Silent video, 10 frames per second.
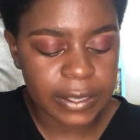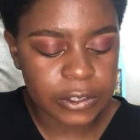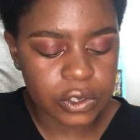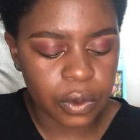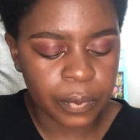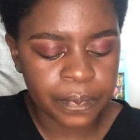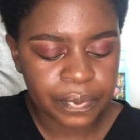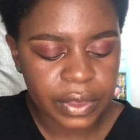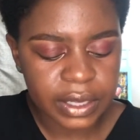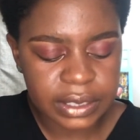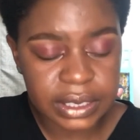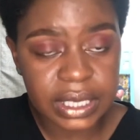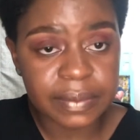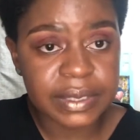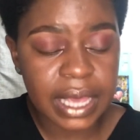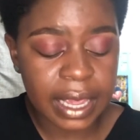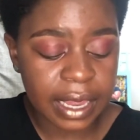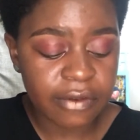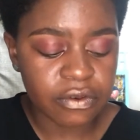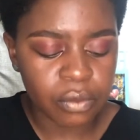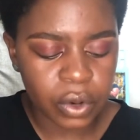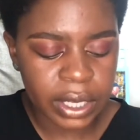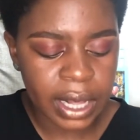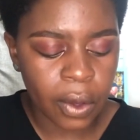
So this is him saying, every morning I'll